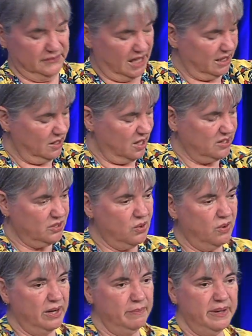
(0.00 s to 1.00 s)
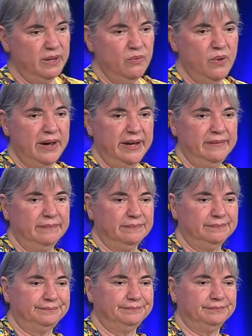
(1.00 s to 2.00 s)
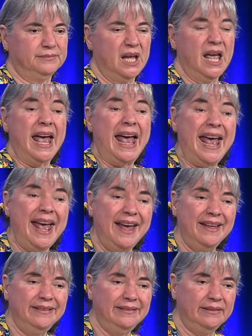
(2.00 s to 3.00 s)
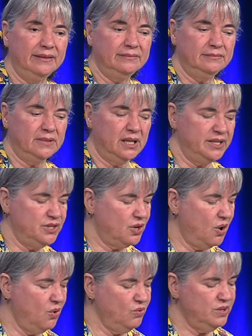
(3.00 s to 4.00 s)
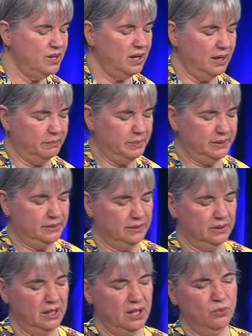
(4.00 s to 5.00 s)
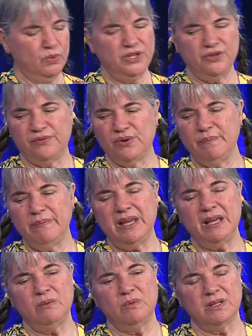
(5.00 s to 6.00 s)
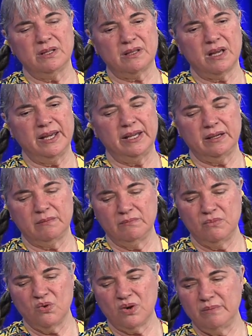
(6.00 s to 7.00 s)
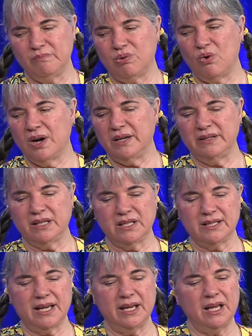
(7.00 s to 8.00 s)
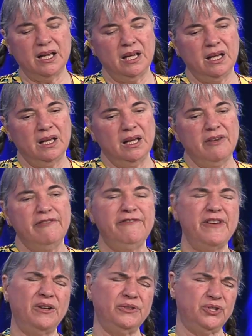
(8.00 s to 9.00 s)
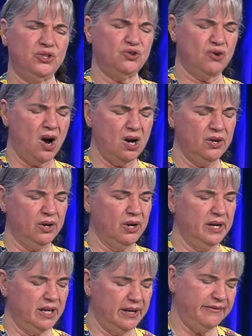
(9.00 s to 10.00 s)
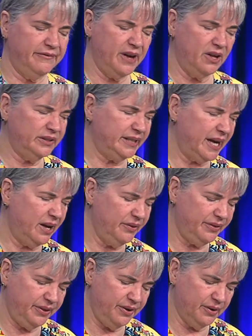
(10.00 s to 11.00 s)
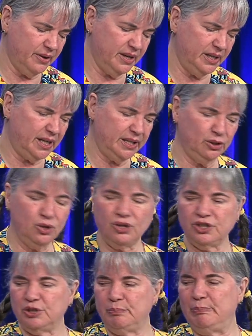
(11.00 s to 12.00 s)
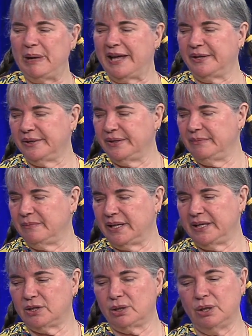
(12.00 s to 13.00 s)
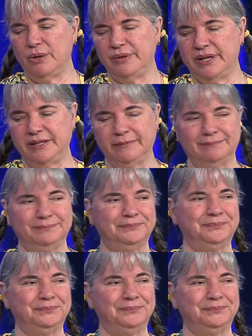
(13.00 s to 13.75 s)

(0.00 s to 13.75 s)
I lost quite a bit of weight. And I toned up, which for me was like more important because I felt stronger and I felt healthier and I looked better in my clothing.